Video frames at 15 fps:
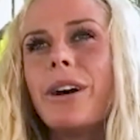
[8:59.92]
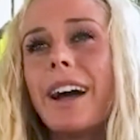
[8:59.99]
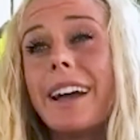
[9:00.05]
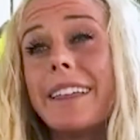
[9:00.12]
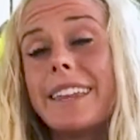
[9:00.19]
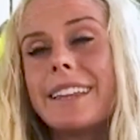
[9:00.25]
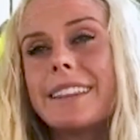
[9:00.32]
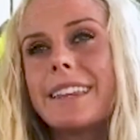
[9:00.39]

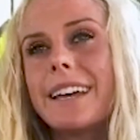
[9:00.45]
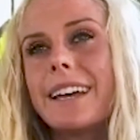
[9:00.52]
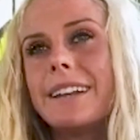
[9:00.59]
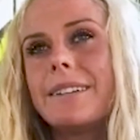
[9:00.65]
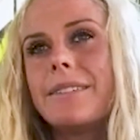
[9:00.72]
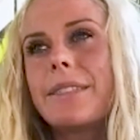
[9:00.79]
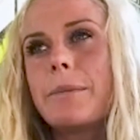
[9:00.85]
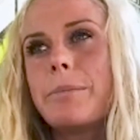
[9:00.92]
I think
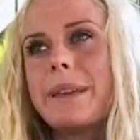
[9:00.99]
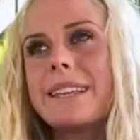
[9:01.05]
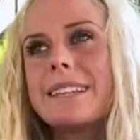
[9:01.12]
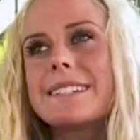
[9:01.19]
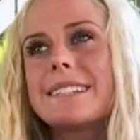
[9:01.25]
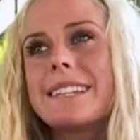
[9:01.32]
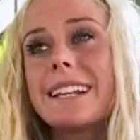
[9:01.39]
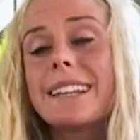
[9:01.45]
that the
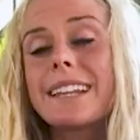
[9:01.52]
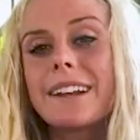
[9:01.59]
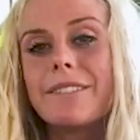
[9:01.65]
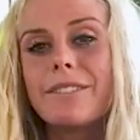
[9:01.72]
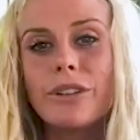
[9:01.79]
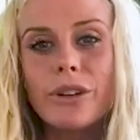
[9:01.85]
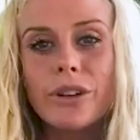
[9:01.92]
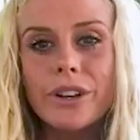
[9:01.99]
biggest thing that I've
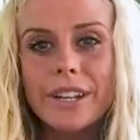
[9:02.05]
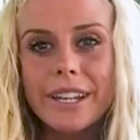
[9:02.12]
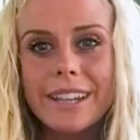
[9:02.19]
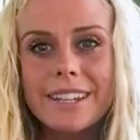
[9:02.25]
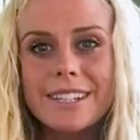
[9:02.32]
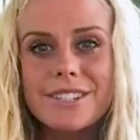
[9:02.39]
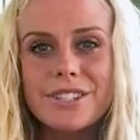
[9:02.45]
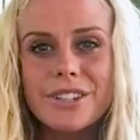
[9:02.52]
learned in this